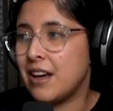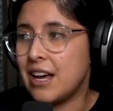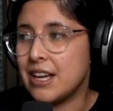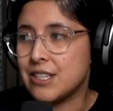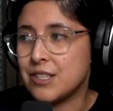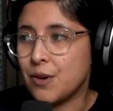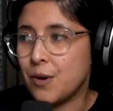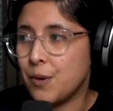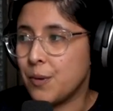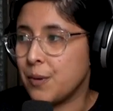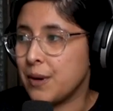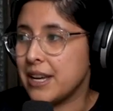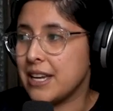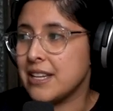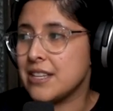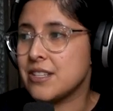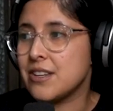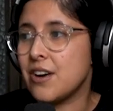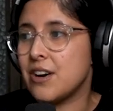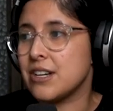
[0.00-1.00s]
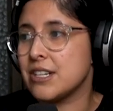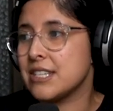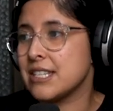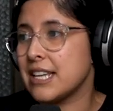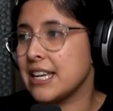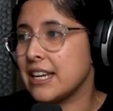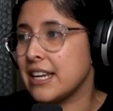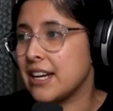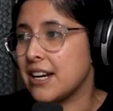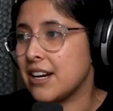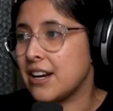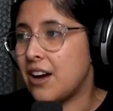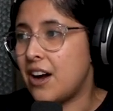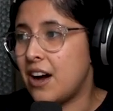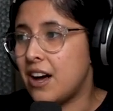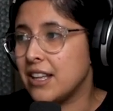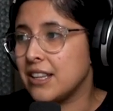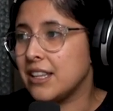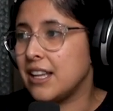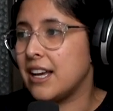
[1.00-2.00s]
as always, our skincare
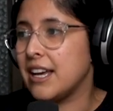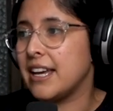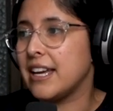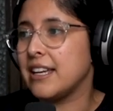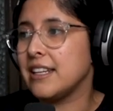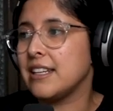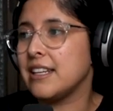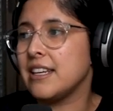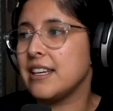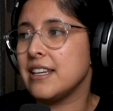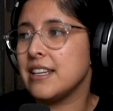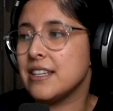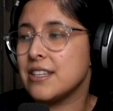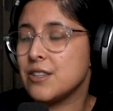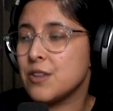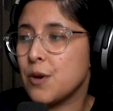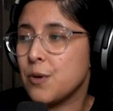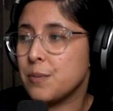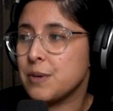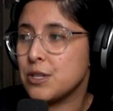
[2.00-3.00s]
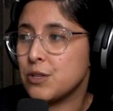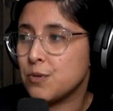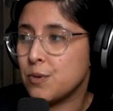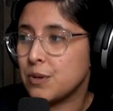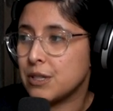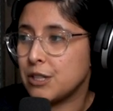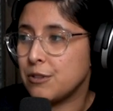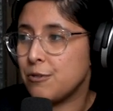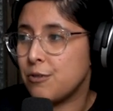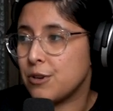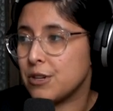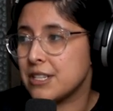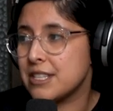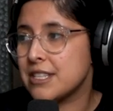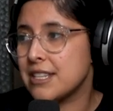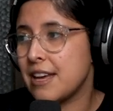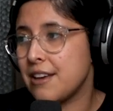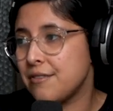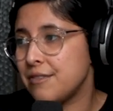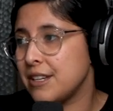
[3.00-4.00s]
hotline is open 24
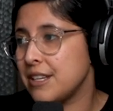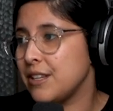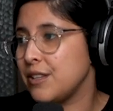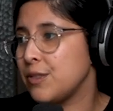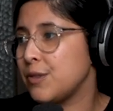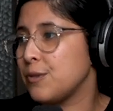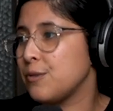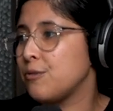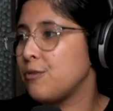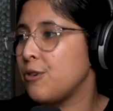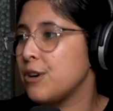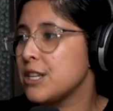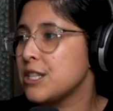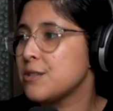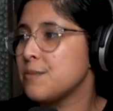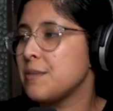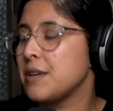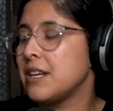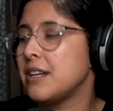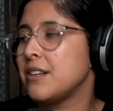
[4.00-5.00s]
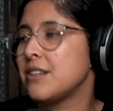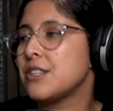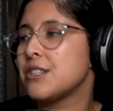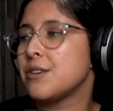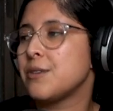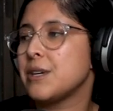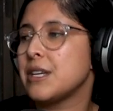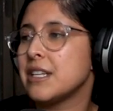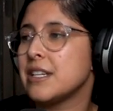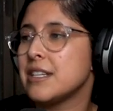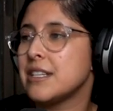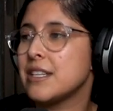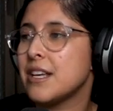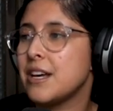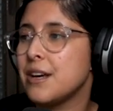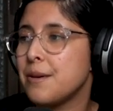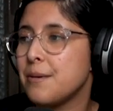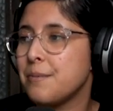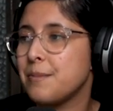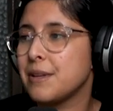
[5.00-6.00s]
7 through voicemail, so hit us
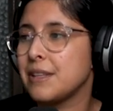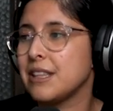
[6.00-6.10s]
up,